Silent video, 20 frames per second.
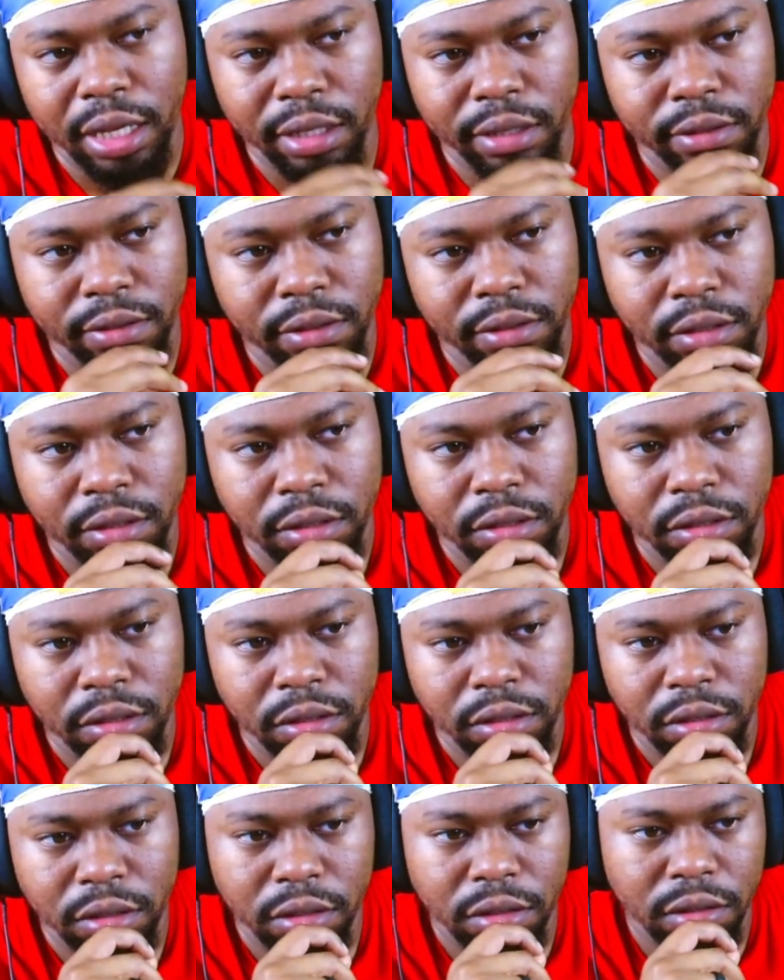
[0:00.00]
33
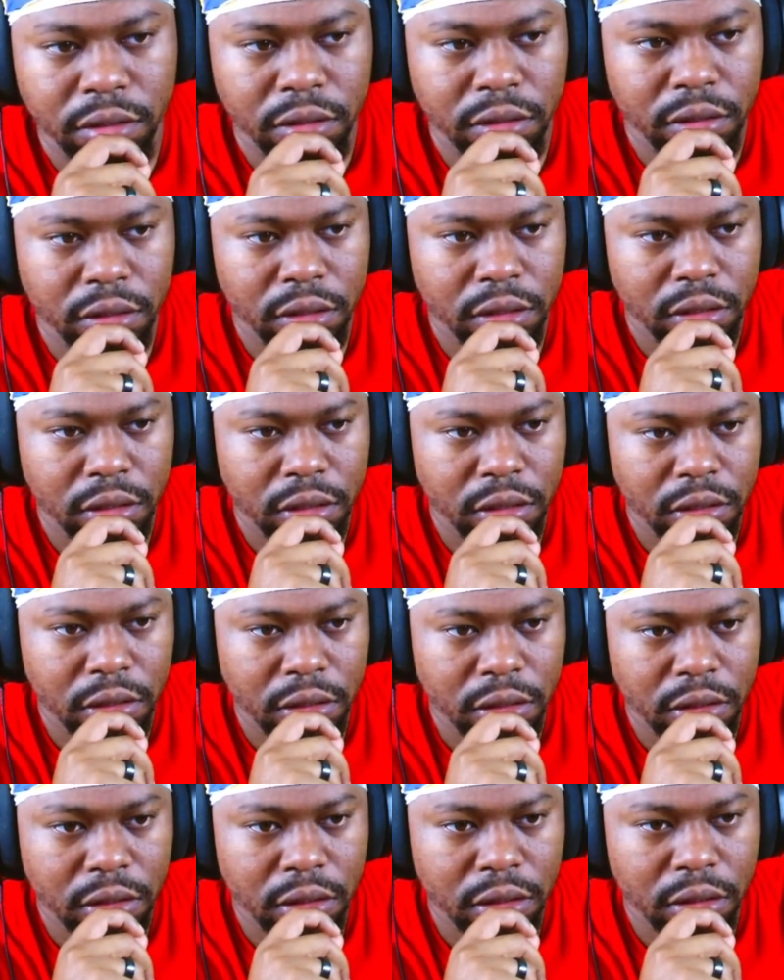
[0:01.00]
years of games so
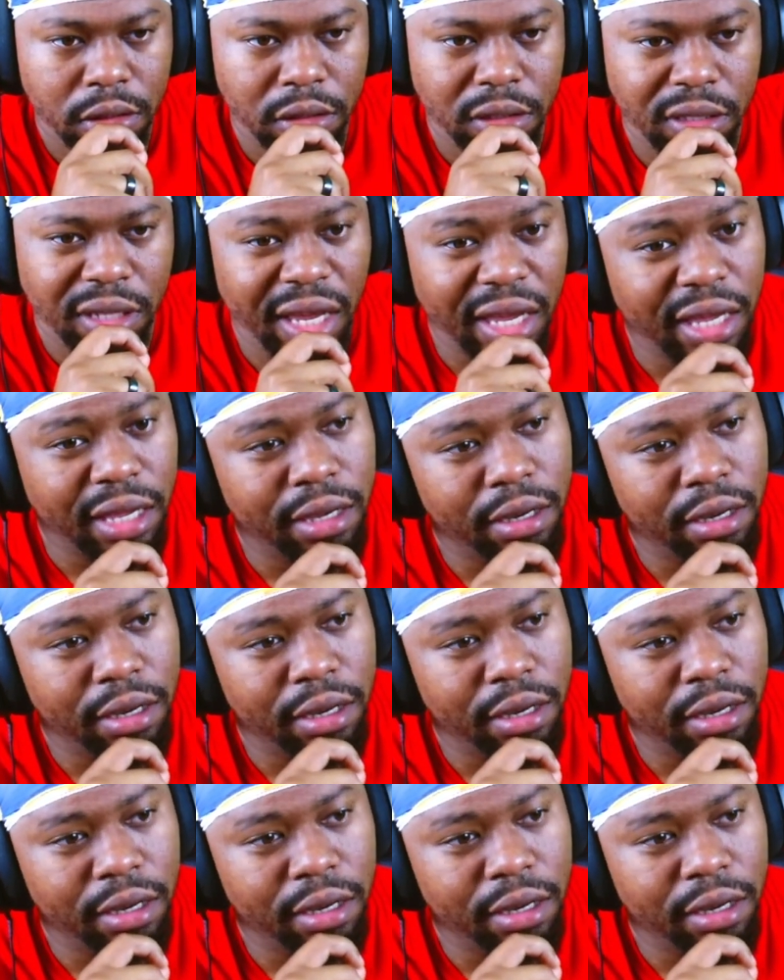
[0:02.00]
far, so it makes